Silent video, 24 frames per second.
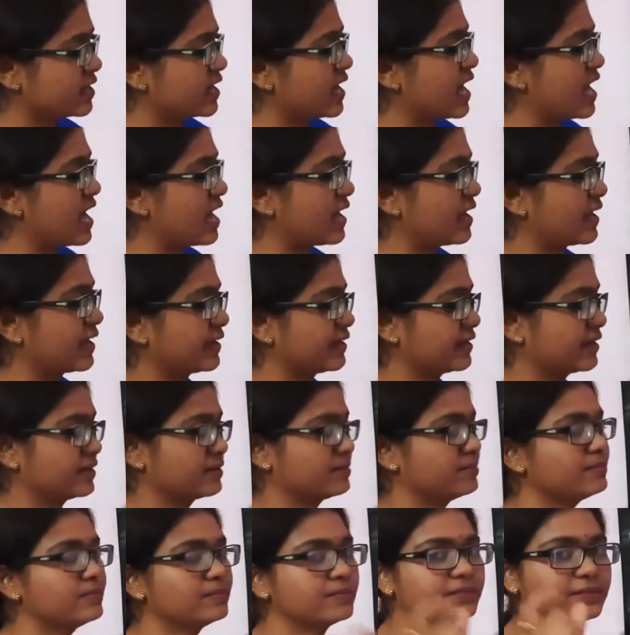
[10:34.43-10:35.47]
I
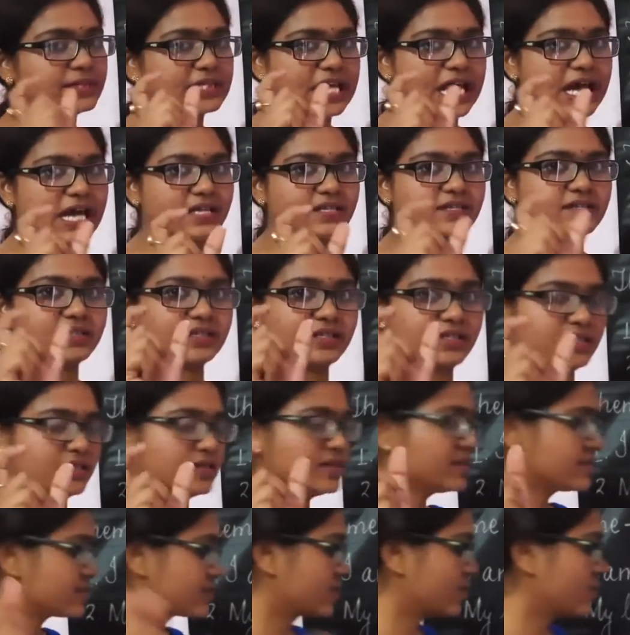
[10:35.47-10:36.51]
am dash
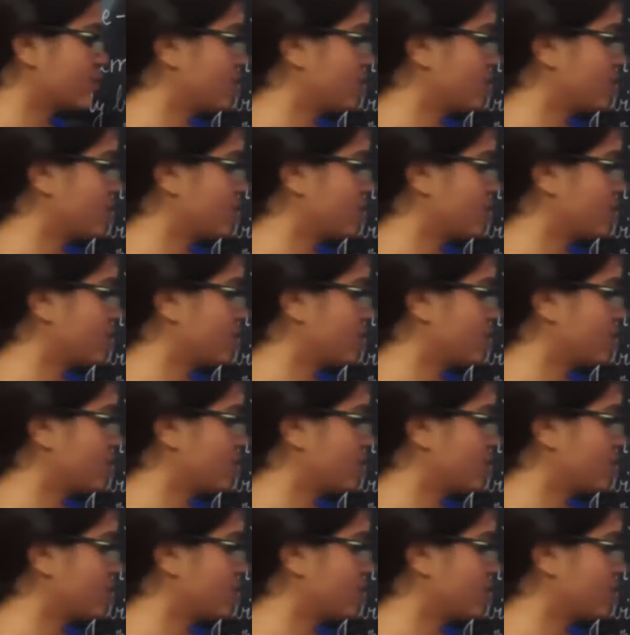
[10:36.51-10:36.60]
years